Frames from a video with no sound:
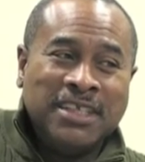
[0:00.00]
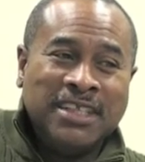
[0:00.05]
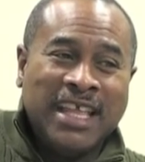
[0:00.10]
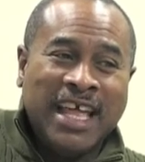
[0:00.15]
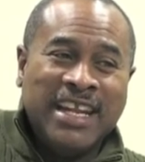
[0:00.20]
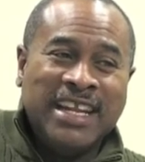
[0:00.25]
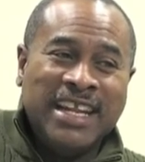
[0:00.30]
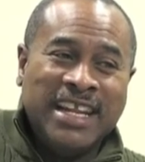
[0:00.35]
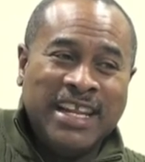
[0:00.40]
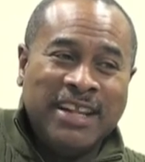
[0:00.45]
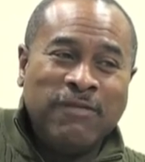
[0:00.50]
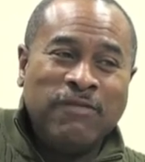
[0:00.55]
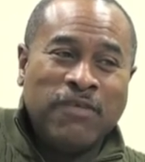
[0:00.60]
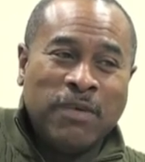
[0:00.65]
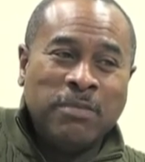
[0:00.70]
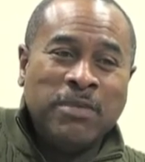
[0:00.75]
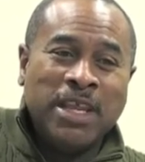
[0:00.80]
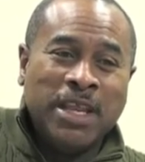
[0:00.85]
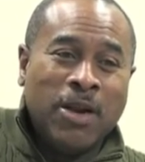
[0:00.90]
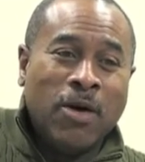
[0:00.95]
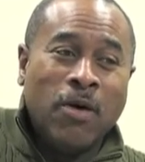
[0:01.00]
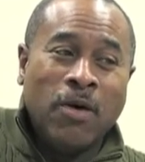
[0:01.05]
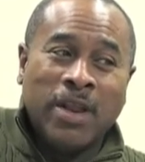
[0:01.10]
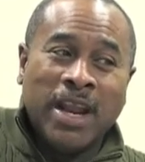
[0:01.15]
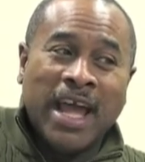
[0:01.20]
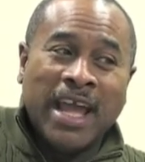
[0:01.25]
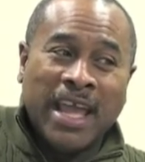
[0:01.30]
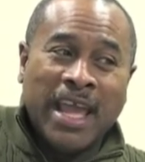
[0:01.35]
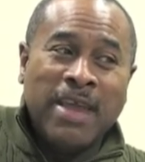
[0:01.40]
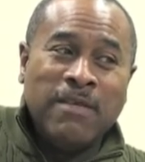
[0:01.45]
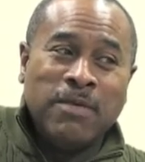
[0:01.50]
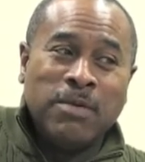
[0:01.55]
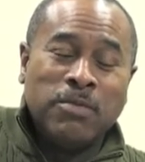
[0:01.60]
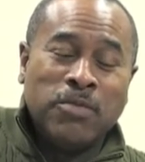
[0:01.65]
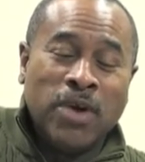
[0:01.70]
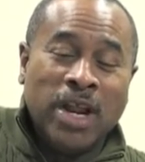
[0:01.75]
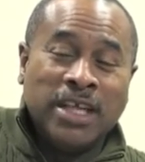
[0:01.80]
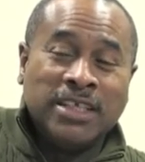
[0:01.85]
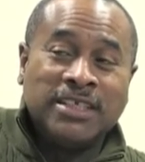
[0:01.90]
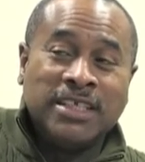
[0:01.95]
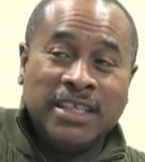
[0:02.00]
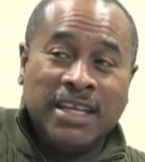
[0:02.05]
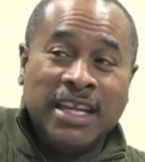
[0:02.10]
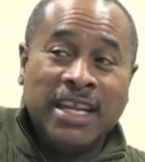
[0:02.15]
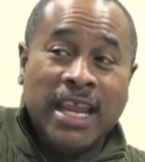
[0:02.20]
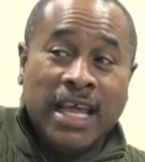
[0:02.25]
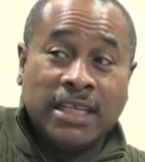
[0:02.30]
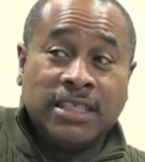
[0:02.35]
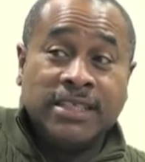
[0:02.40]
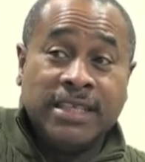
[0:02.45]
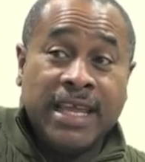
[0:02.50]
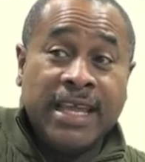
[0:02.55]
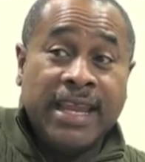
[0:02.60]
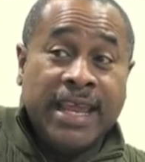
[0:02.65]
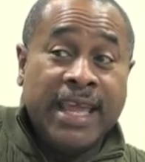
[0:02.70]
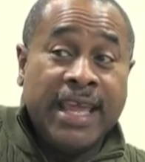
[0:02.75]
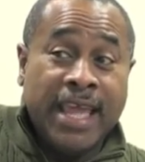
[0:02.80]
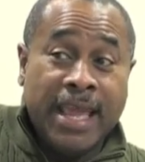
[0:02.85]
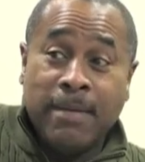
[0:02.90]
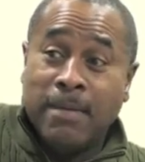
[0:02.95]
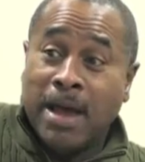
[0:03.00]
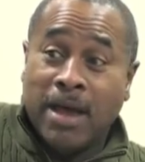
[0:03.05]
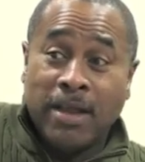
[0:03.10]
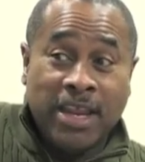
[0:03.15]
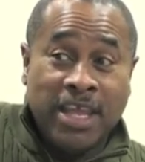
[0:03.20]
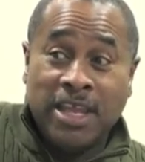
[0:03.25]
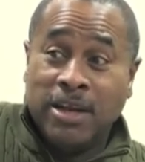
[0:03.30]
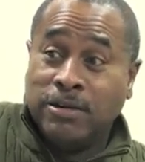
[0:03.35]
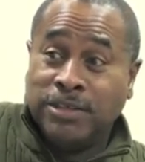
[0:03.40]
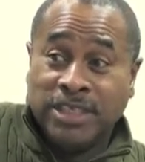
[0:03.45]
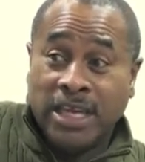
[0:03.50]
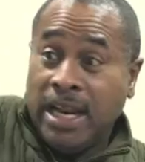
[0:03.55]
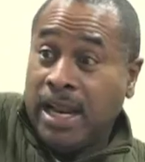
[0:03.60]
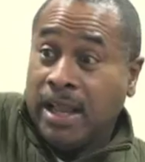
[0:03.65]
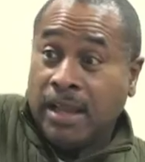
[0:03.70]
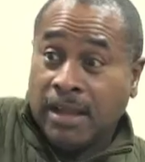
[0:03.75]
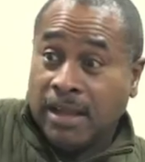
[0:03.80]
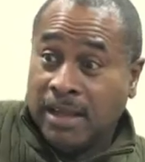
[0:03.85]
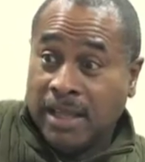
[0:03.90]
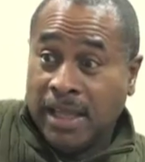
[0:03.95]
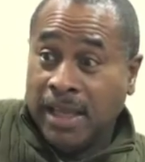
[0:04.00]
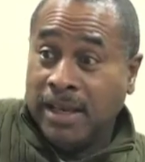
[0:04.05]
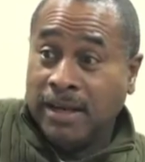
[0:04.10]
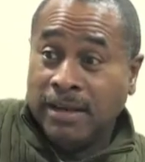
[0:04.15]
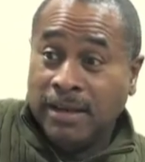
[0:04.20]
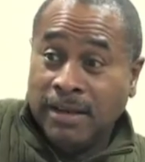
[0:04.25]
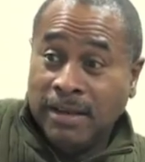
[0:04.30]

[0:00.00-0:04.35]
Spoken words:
That from then on, I gave them rest, and the next day they came out energetic again.